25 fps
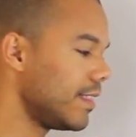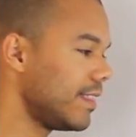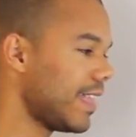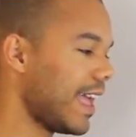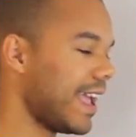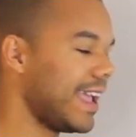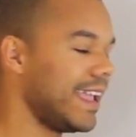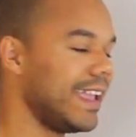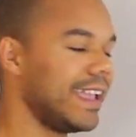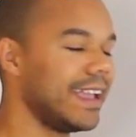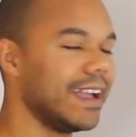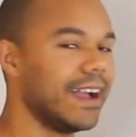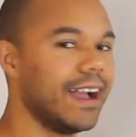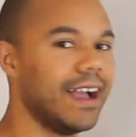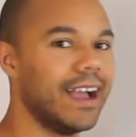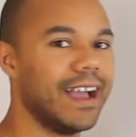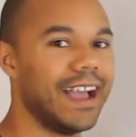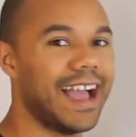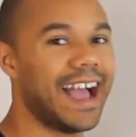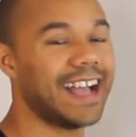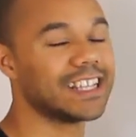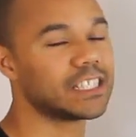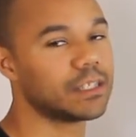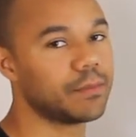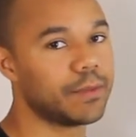it
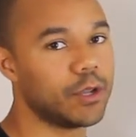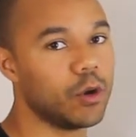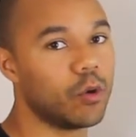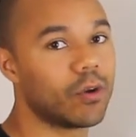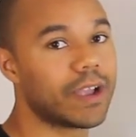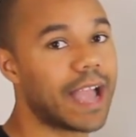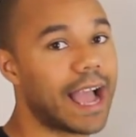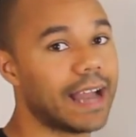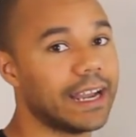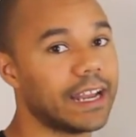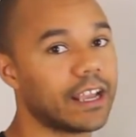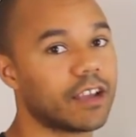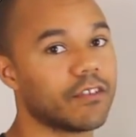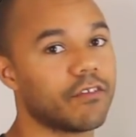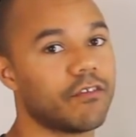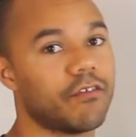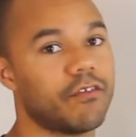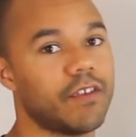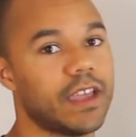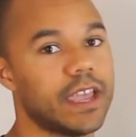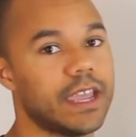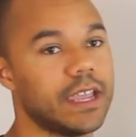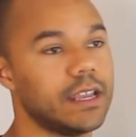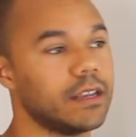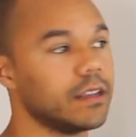has to be organic
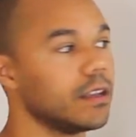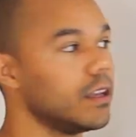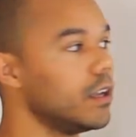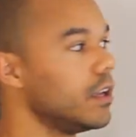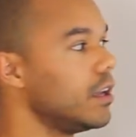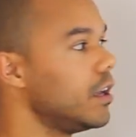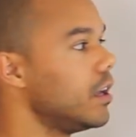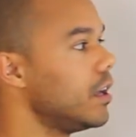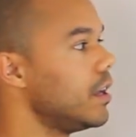feed.